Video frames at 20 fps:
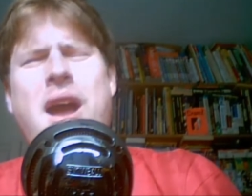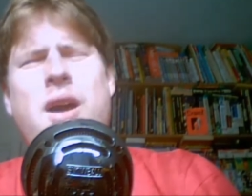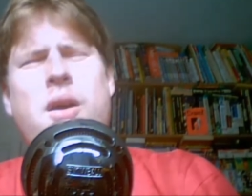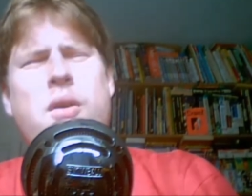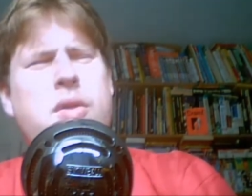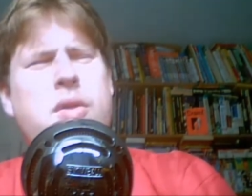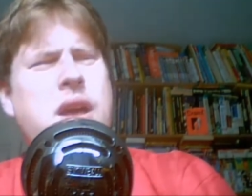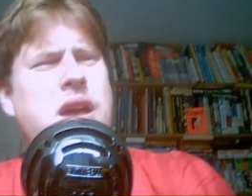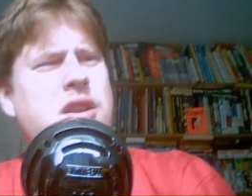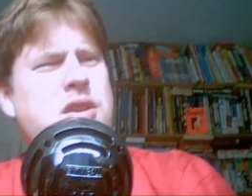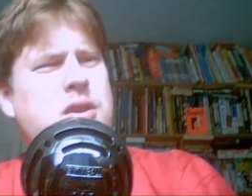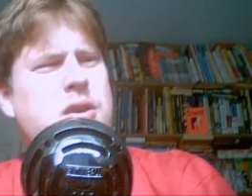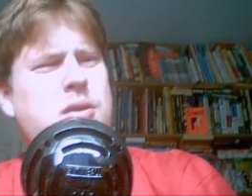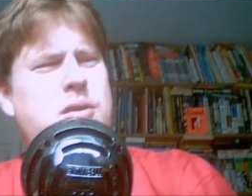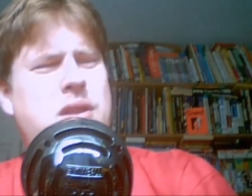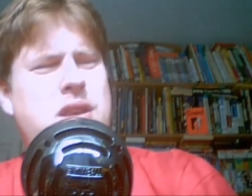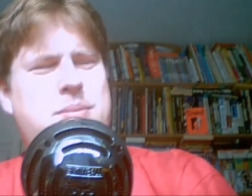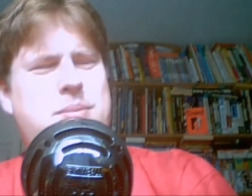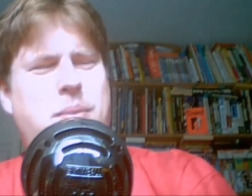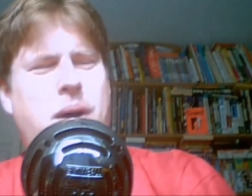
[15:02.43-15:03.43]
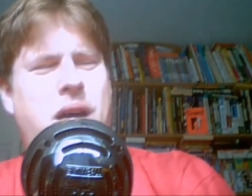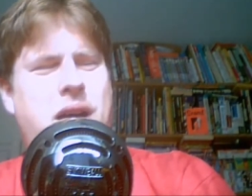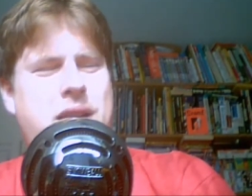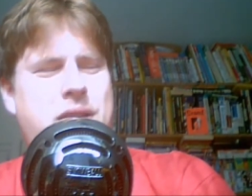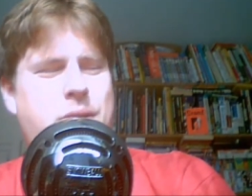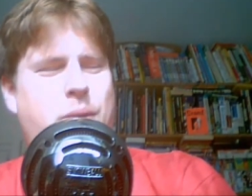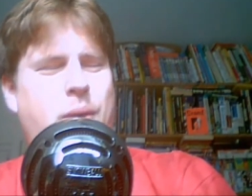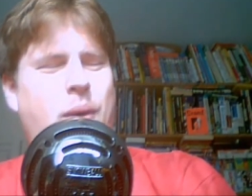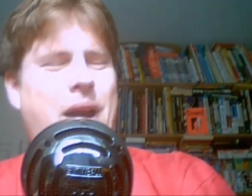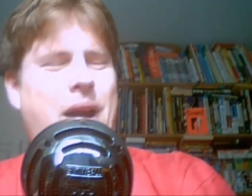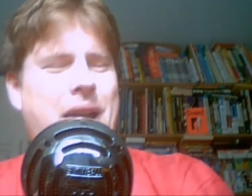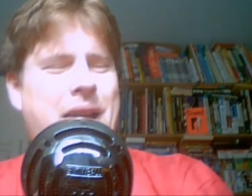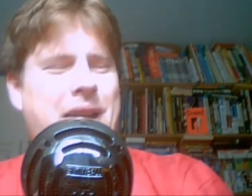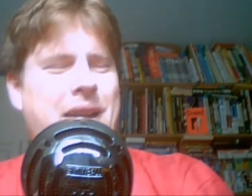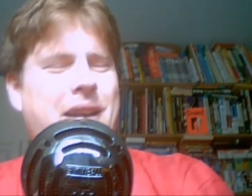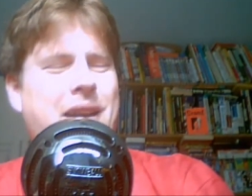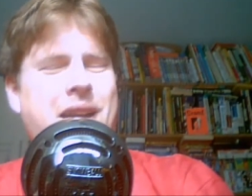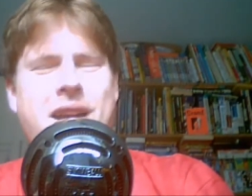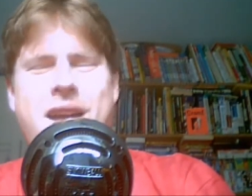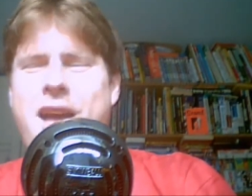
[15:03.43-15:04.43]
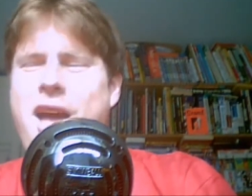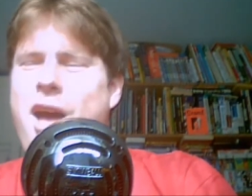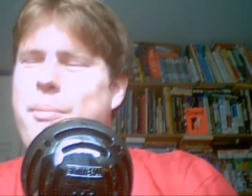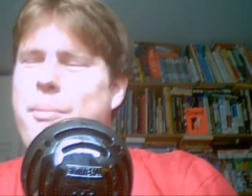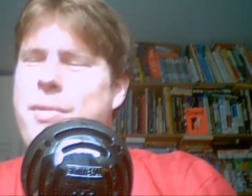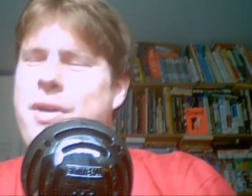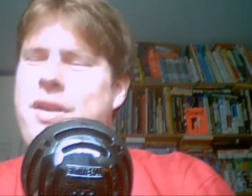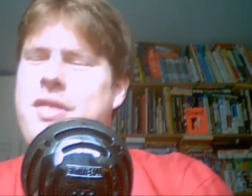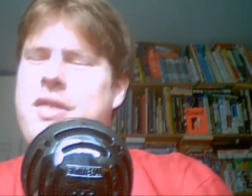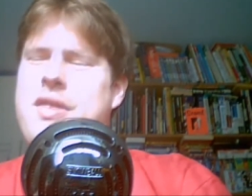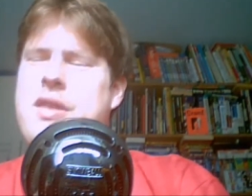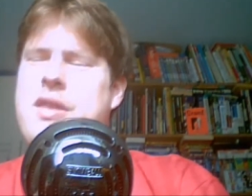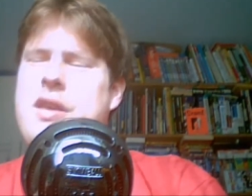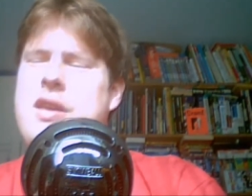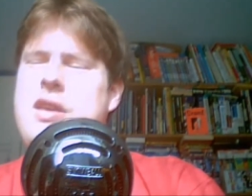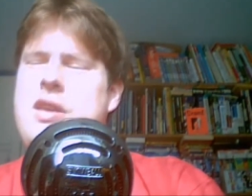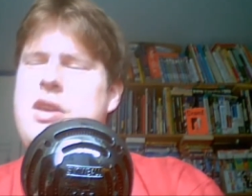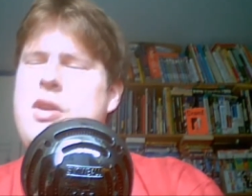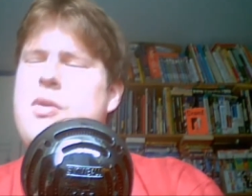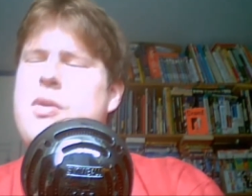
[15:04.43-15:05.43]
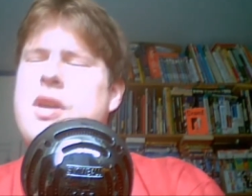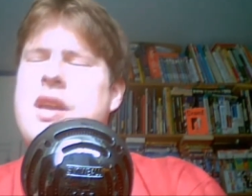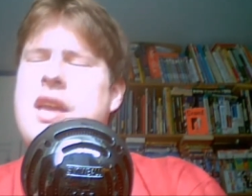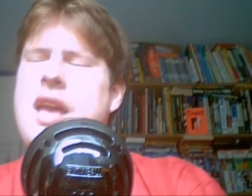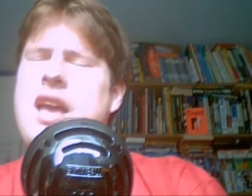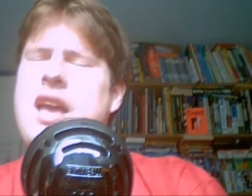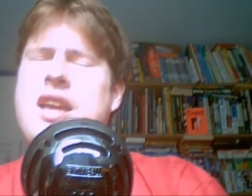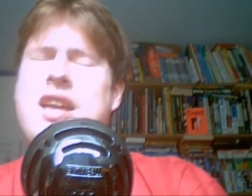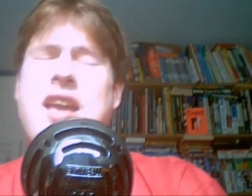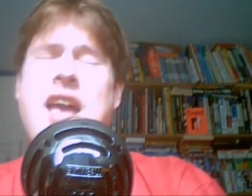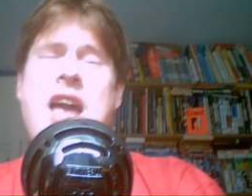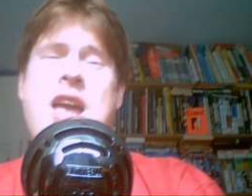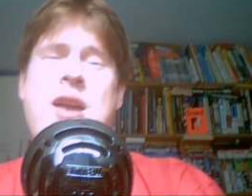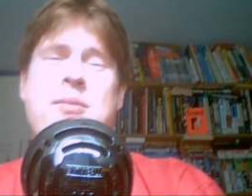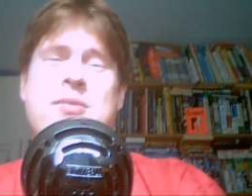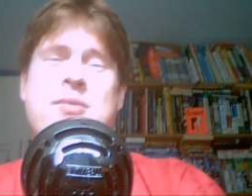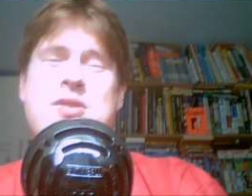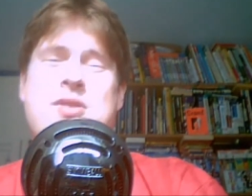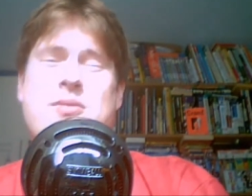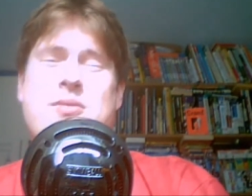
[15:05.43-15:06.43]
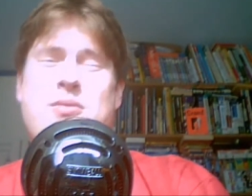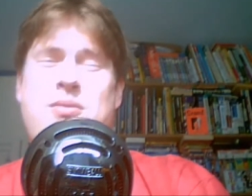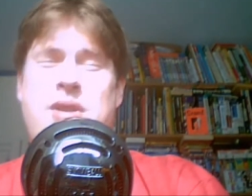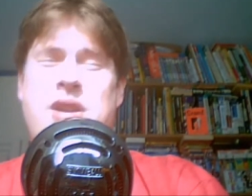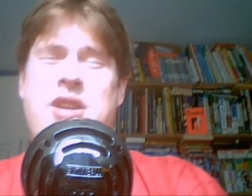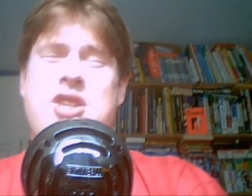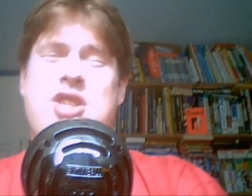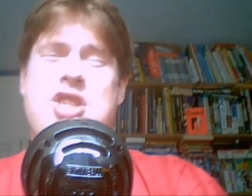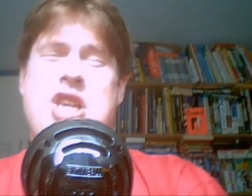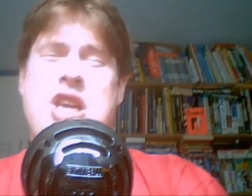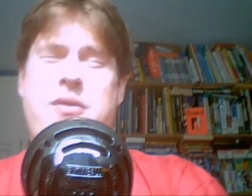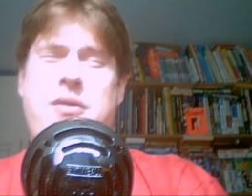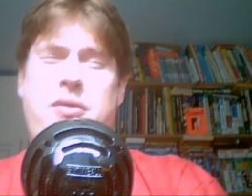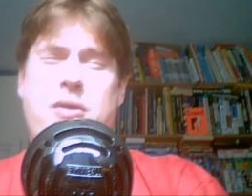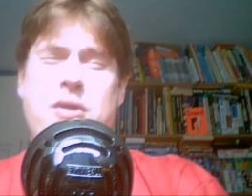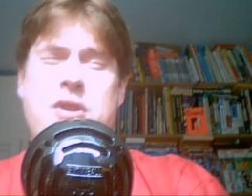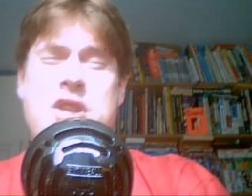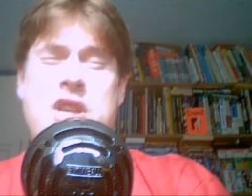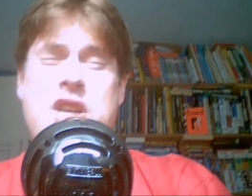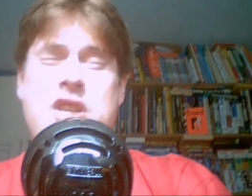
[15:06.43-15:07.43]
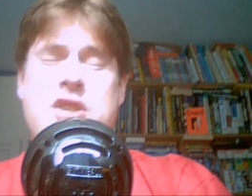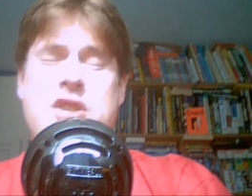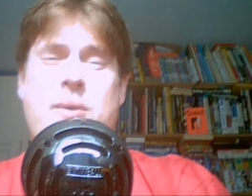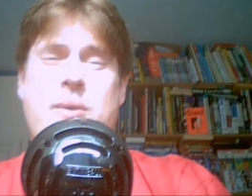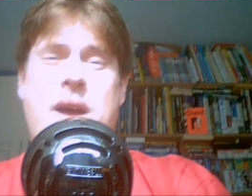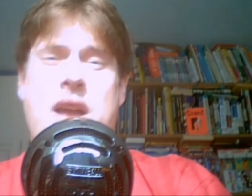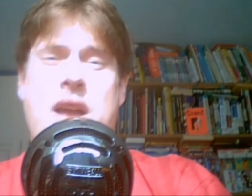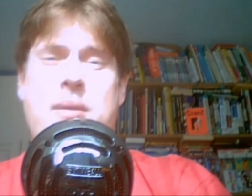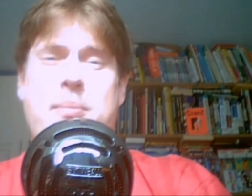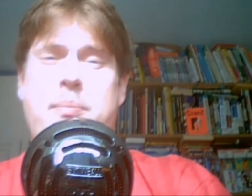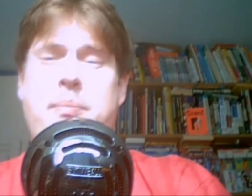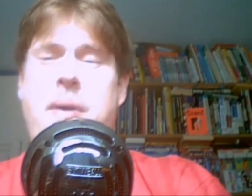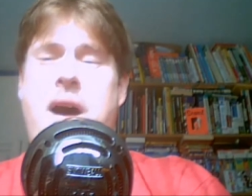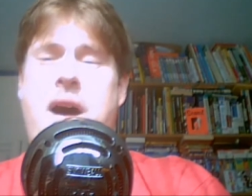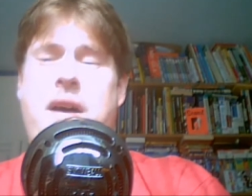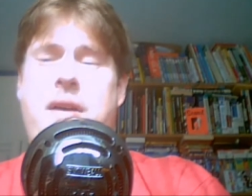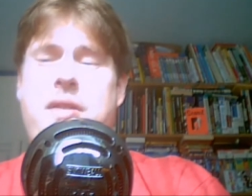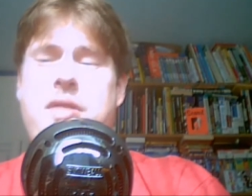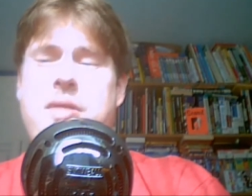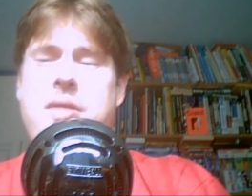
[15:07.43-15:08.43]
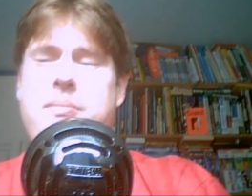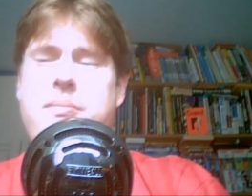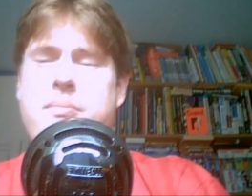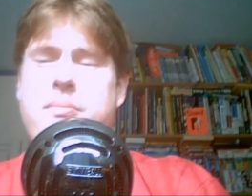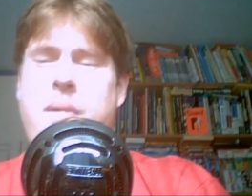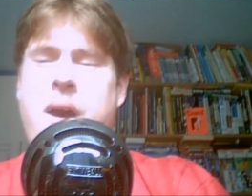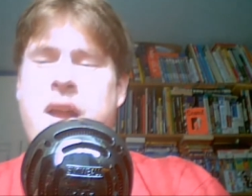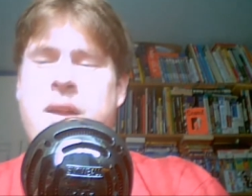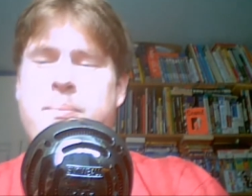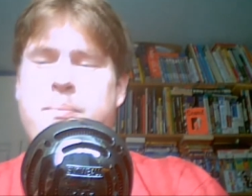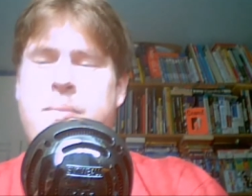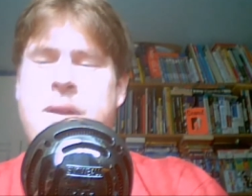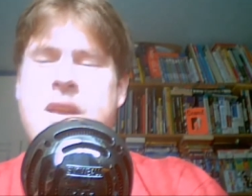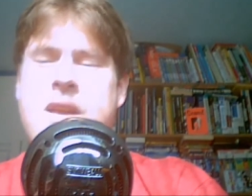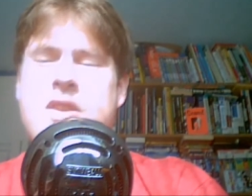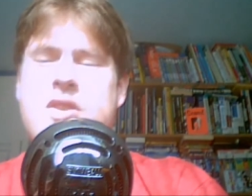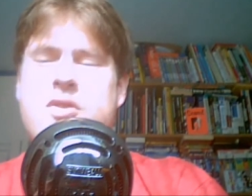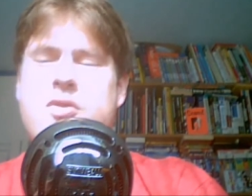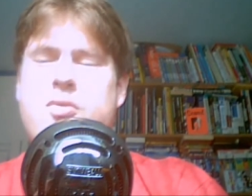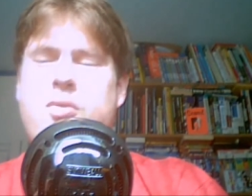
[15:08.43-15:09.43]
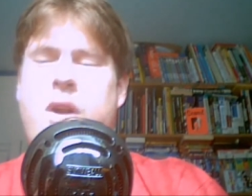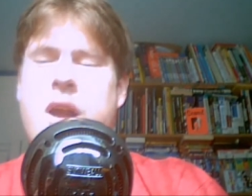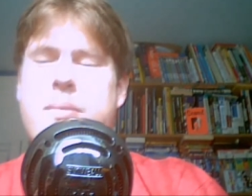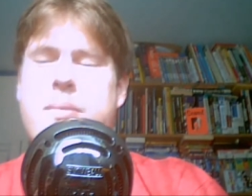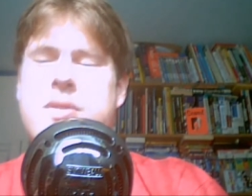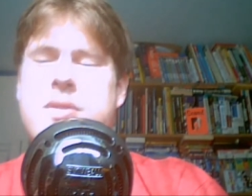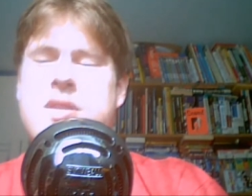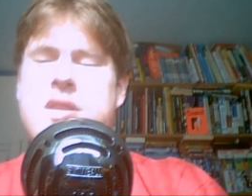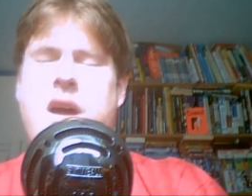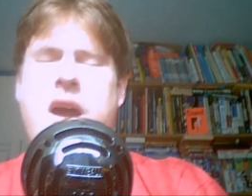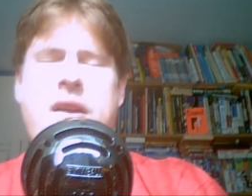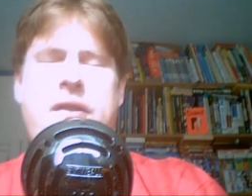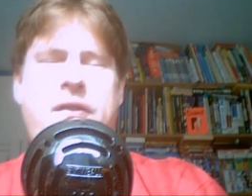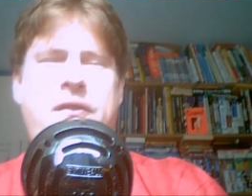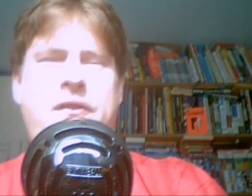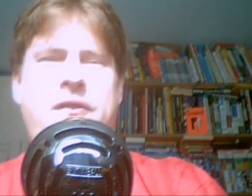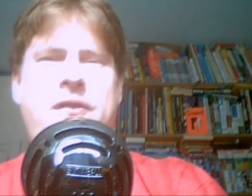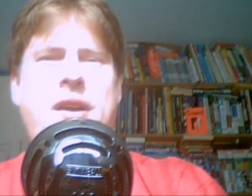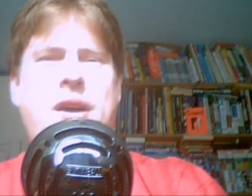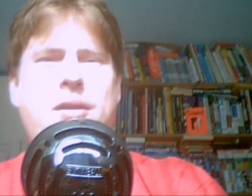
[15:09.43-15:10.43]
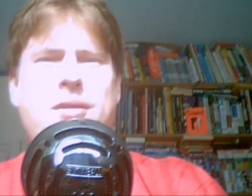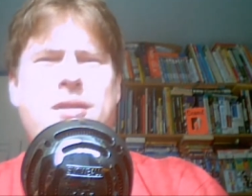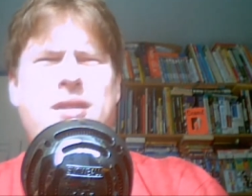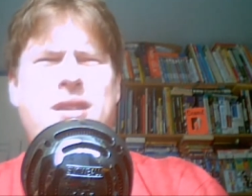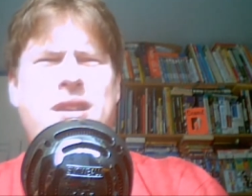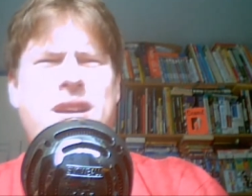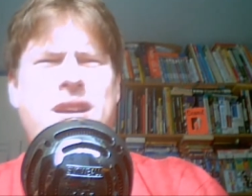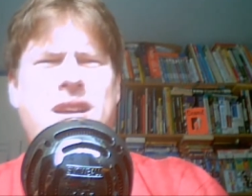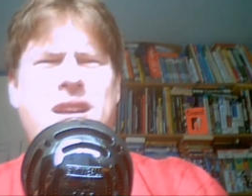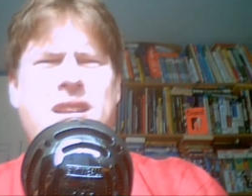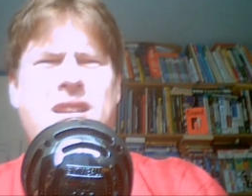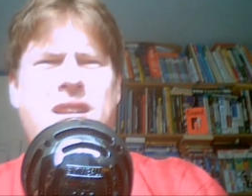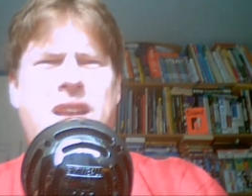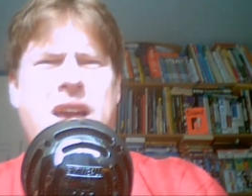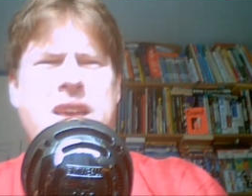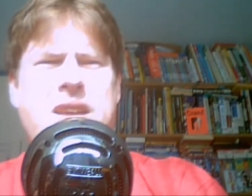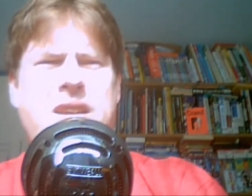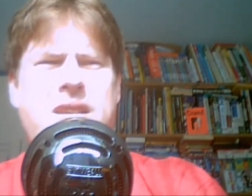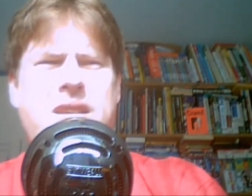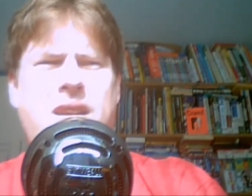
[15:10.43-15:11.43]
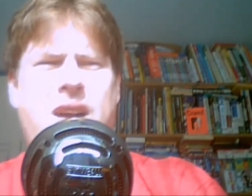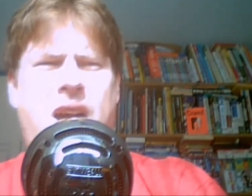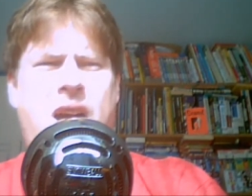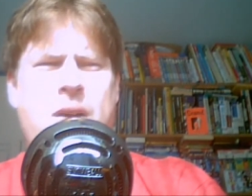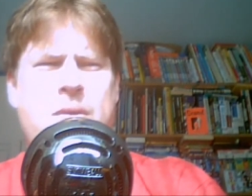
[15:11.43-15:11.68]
they do this, by the way, but you can get games really cheap through G2A, but my biggest gripe is that I felt like I was